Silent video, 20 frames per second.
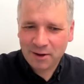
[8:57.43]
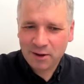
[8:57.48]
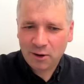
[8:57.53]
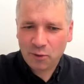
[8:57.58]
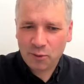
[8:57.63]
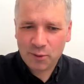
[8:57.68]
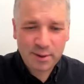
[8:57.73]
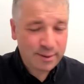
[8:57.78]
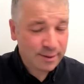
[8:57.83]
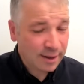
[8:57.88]

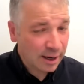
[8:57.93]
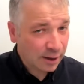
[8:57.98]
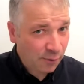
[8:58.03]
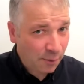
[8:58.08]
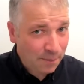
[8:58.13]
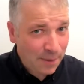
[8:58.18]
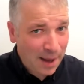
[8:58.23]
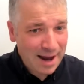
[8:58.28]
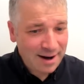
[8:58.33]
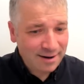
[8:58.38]
Or instead of
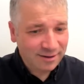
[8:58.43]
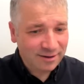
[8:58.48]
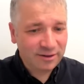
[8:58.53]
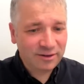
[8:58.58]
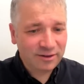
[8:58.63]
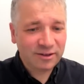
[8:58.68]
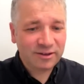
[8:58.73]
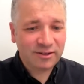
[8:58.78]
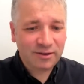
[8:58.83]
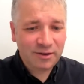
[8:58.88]

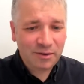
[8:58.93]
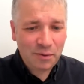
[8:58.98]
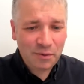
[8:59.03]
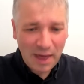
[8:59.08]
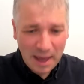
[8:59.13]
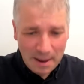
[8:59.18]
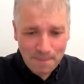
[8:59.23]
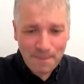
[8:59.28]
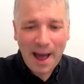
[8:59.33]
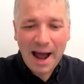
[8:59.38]
abandoned,
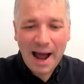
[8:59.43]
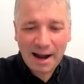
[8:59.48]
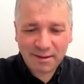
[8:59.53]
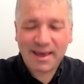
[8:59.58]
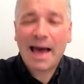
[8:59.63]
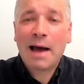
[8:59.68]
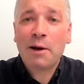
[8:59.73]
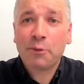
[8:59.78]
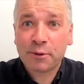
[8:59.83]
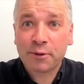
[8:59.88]
they backed
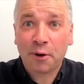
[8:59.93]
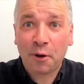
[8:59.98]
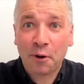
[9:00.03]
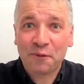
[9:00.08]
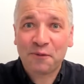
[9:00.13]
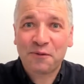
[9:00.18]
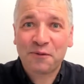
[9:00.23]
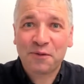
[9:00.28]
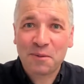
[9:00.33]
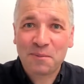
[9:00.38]
out
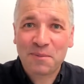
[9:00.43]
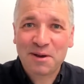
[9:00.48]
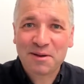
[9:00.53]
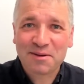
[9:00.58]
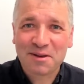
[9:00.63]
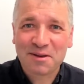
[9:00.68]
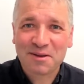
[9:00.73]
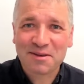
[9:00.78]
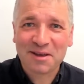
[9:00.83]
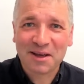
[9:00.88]
of the
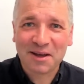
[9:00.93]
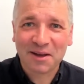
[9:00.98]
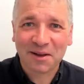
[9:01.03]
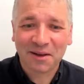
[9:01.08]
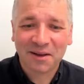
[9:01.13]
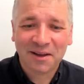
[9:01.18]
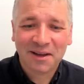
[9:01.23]
business deal.